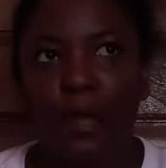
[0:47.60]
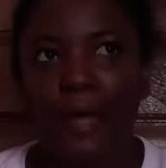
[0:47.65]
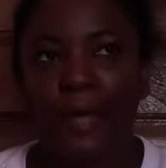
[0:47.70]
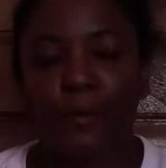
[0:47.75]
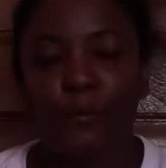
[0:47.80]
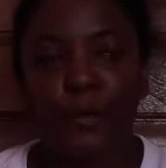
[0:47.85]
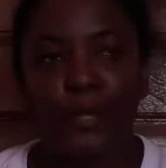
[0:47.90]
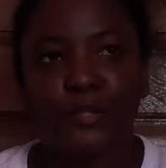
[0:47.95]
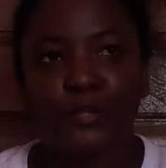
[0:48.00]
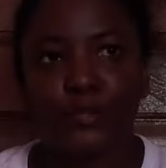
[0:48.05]

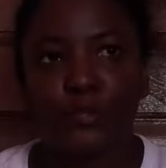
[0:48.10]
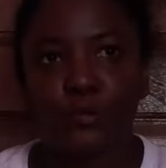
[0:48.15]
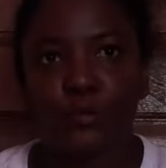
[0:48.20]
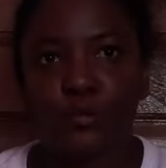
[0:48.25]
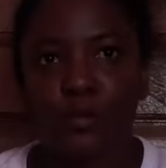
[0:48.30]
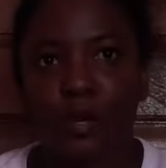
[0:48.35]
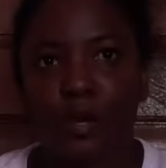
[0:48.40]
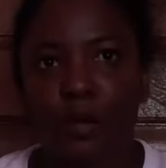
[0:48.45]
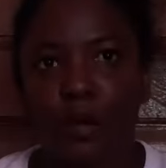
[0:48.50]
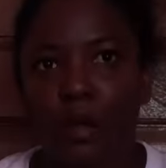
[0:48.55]
I went to
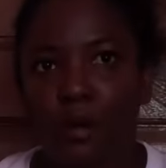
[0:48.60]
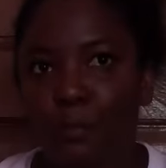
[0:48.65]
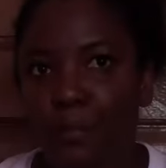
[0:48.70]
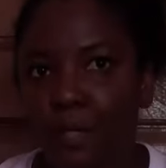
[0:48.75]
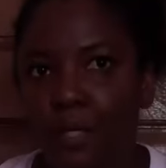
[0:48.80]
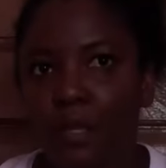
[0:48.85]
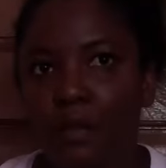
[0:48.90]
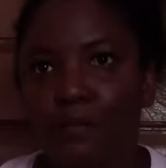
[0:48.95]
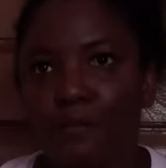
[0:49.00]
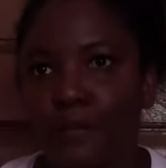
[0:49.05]
a couple
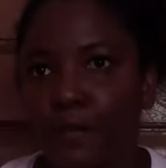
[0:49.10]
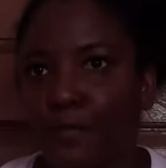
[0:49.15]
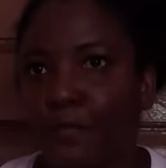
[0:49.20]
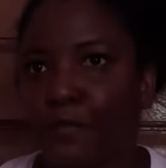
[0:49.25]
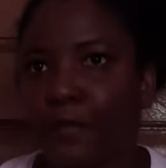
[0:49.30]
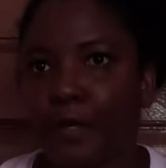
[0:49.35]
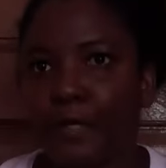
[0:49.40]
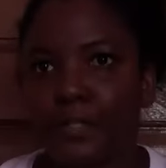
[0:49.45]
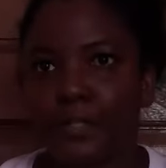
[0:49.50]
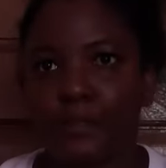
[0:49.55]
of
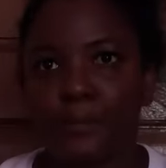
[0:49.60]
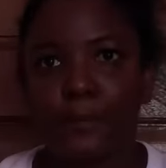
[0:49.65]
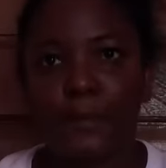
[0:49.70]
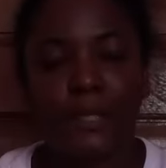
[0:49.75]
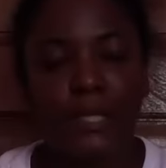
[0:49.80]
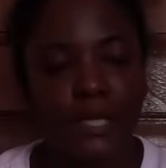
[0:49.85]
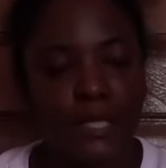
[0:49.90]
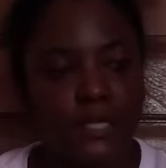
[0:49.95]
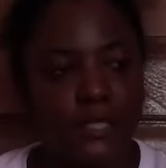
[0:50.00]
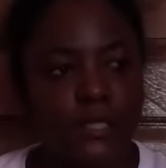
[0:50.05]
different
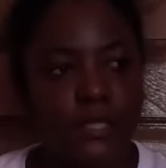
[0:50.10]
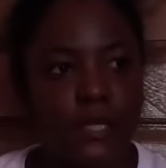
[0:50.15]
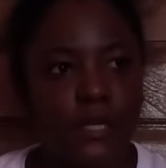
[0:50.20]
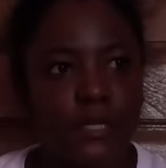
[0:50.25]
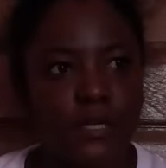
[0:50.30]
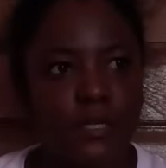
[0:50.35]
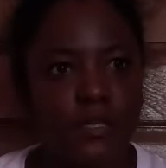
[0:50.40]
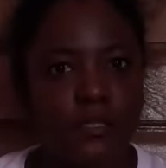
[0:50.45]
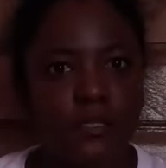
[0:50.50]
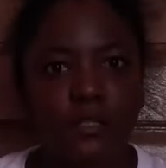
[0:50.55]

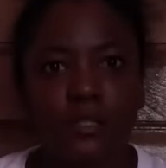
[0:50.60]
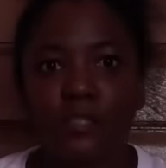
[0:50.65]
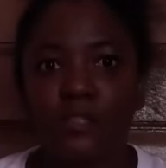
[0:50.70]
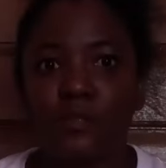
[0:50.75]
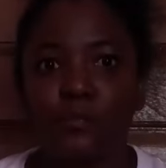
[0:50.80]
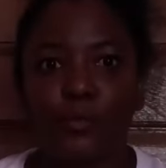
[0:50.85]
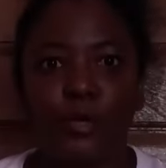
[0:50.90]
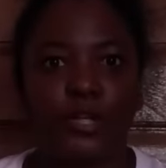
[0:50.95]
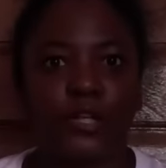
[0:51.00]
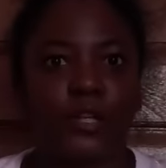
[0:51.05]
places
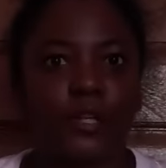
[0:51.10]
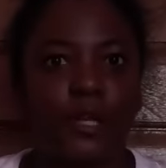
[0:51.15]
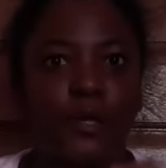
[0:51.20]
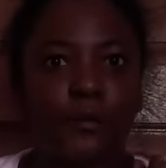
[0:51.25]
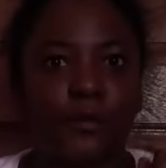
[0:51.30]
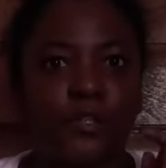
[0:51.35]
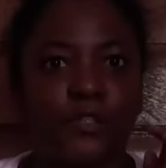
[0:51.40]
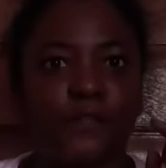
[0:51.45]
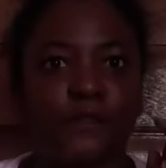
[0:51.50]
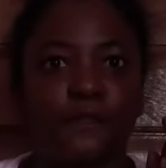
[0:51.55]
this morning I
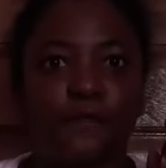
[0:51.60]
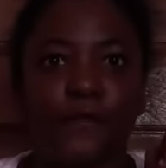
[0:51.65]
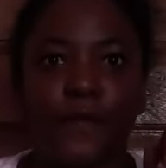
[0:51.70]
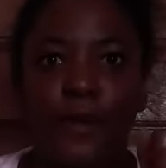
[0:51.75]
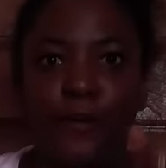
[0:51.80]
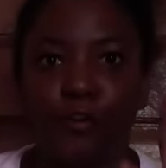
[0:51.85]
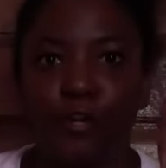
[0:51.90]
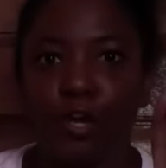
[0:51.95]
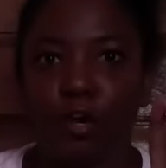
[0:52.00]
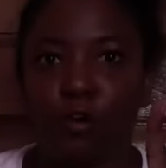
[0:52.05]
was
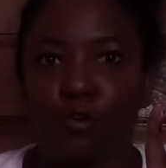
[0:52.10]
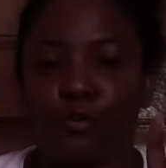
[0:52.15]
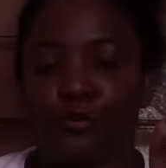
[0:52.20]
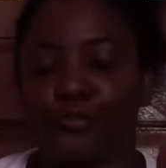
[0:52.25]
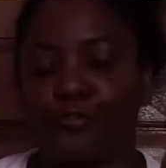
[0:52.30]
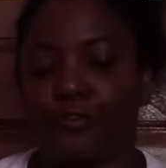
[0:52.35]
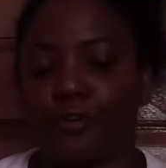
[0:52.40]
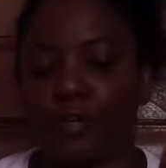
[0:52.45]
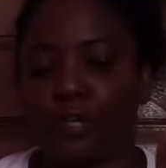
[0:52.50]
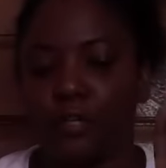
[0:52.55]
very
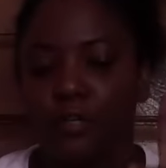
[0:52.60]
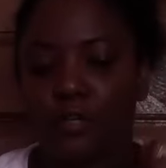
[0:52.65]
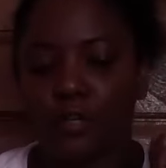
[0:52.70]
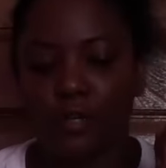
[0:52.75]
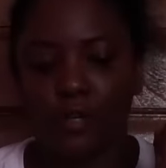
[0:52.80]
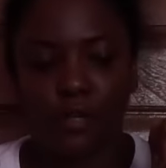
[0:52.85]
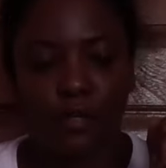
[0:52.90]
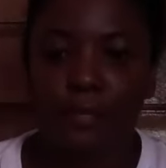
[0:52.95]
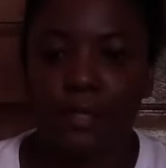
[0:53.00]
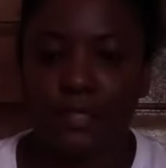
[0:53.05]
hungry
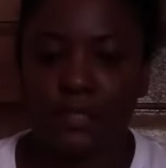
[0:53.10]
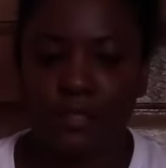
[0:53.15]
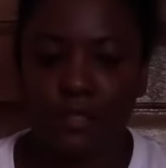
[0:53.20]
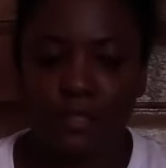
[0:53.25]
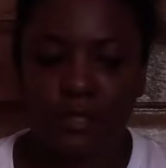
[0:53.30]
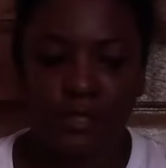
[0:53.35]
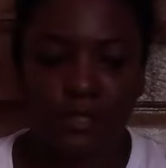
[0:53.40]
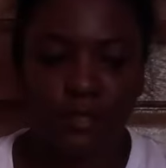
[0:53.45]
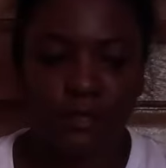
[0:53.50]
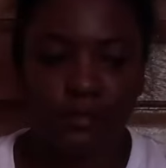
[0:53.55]
but
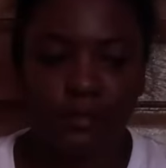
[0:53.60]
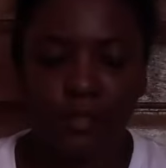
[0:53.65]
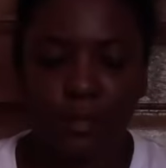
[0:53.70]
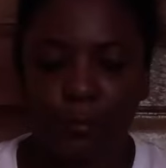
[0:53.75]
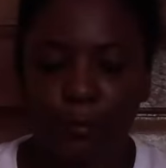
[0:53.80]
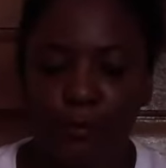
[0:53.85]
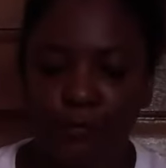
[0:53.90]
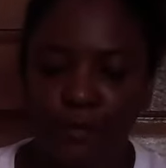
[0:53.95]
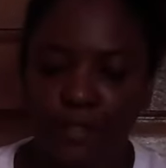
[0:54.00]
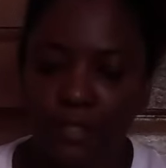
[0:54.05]

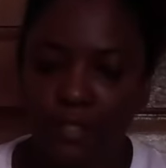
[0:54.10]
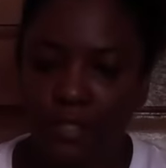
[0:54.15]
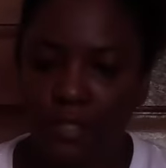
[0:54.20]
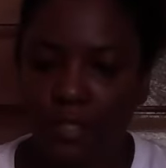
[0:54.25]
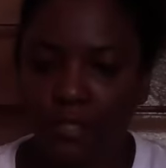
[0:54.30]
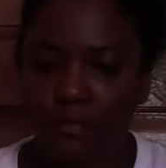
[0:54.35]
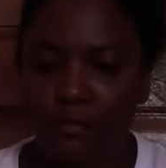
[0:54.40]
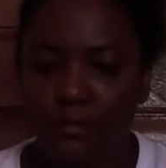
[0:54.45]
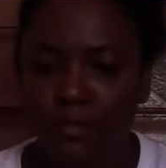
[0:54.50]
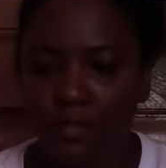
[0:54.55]
some of the,
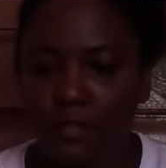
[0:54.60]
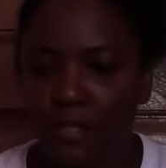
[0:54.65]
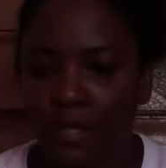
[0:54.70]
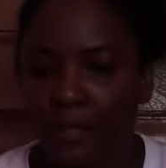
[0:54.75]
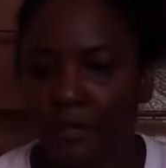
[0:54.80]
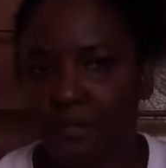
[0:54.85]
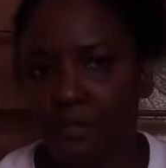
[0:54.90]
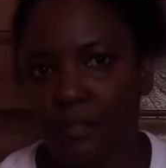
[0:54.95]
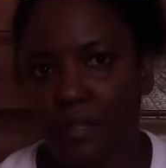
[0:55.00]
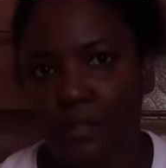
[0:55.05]
th the
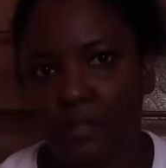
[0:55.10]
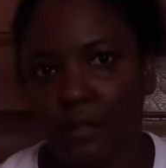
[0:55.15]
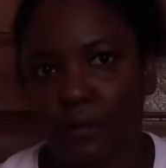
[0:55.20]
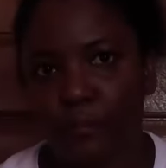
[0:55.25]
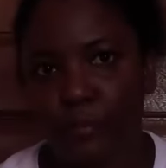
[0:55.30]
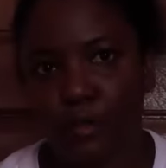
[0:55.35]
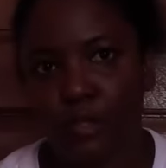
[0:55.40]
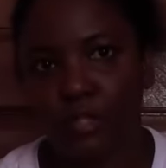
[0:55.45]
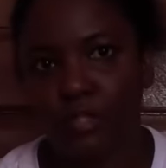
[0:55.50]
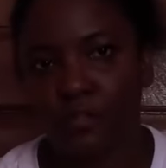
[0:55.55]
things that I
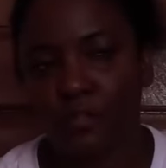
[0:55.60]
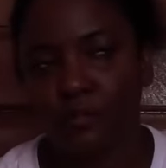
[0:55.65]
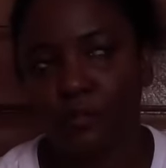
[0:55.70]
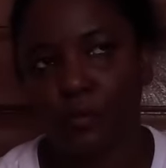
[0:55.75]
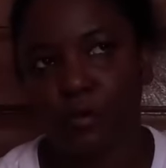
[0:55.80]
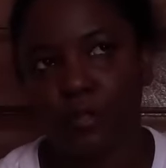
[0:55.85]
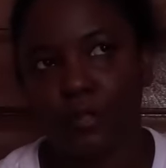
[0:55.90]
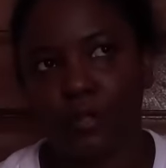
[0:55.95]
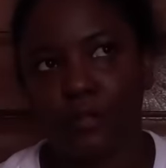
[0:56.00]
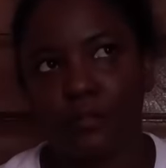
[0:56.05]
bought this
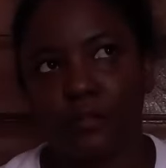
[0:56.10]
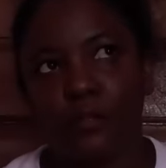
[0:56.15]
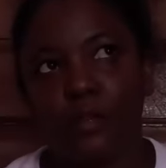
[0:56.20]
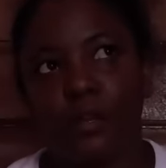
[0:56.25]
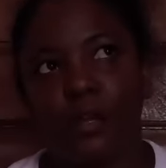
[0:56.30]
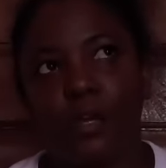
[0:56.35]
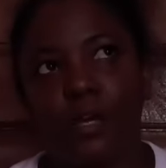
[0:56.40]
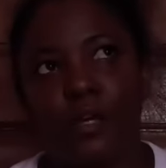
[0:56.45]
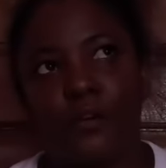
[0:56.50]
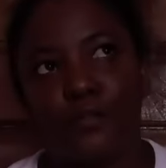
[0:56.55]
morning
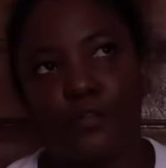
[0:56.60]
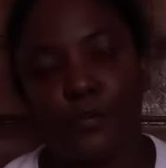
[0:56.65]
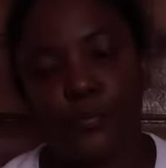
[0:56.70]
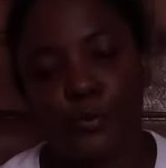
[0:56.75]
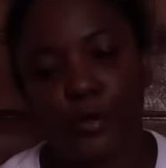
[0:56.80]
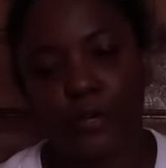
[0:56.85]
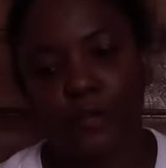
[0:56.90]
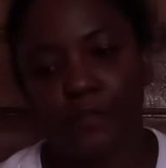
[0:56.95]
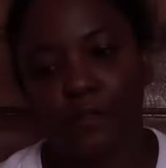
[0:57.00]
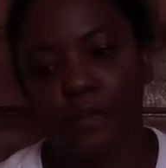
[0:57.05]
for
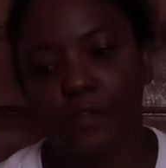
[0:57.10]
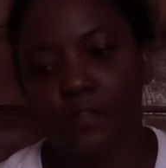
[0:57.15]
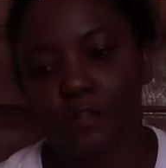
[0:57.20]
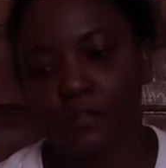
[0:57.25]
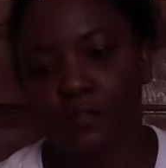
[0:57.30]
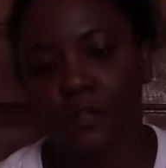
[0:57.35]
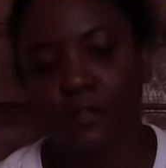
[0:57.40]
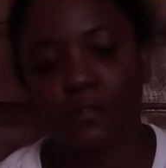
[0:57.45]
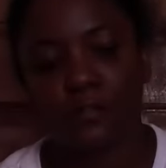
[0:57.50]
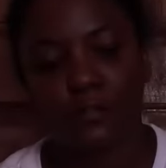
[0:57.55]

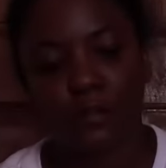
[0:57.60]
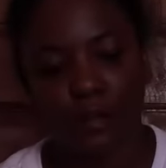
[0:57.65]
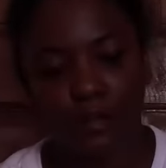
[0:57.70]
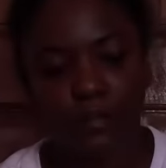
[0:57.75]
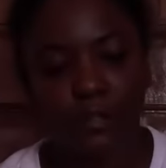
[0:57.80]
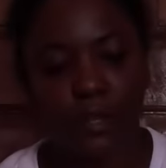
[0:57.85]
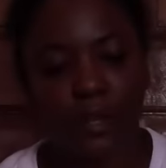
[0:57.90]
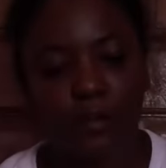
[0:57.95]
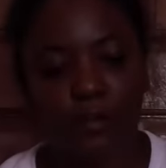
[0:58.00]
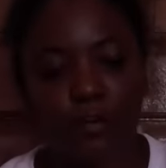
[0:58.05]
breakfast. It's
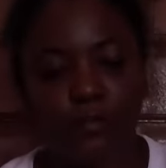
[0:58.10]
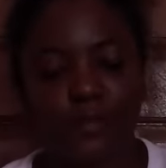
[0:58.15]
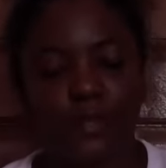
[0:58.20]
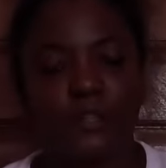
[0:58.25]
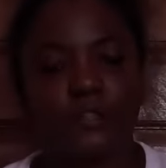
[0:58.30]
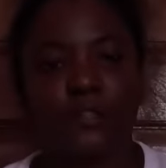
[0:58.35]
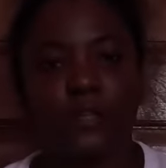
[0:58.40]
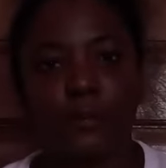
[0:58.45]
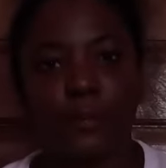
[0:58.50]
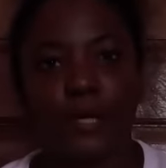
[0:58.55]
not yet,
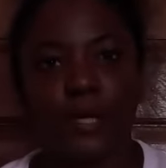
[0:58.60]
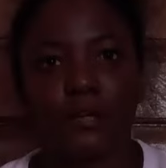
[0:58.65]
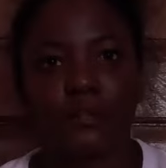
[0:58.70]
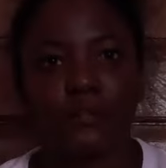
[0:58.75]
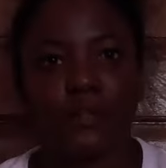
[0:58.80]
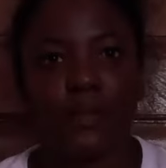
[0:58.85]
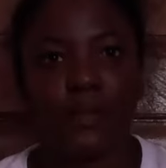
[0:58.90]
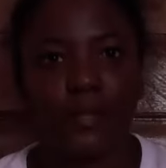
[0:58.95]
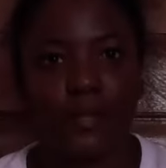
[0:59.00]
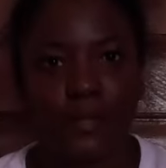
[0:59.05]
obviously, because
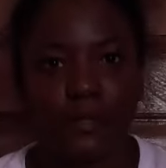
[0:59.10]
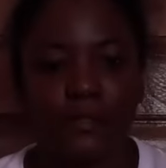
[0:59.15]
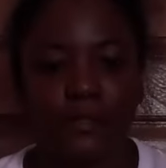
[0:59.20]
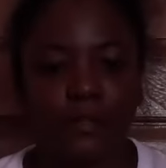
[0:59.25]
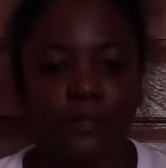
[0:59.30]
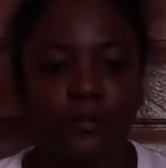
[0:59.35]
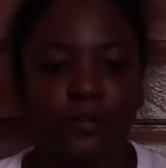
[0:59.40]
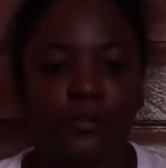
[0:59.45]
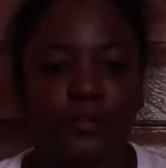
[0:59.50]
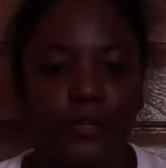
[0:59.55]
I ate
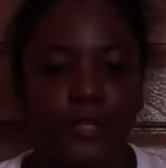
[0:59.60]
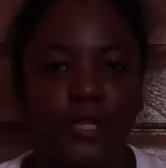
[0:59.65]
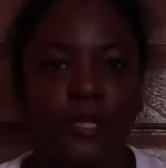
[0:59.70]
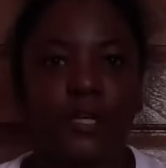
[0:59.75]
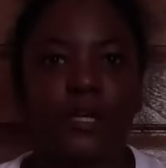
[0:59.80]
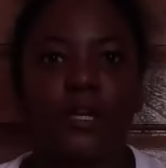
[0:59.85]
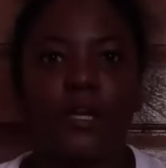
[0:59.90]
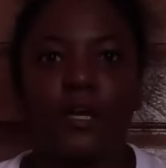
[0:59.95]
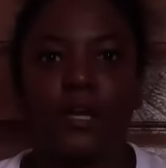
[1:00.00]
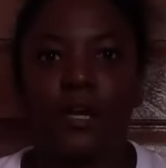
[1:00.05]
it already.
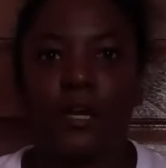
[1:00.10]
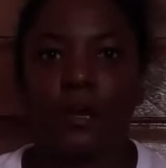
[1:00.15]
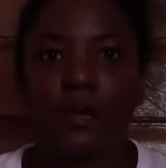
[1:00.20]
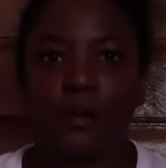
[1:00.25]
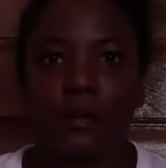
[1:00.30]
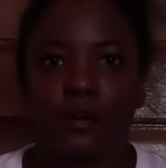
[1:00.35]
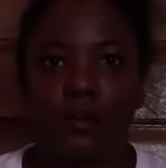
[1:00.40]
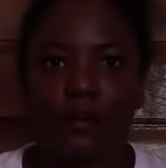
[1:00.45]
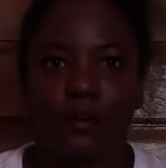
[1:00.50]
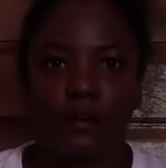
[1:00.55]

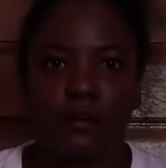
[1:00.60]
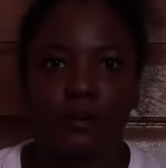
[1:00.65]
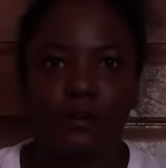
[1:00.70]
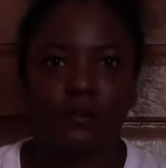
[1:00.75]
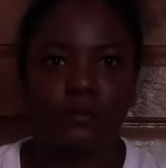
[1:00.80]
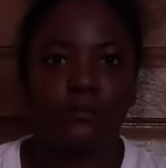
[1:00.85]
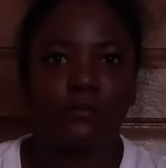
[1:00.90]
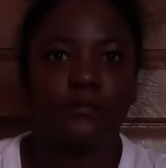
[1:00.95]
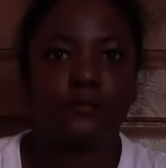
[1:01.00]
Uh,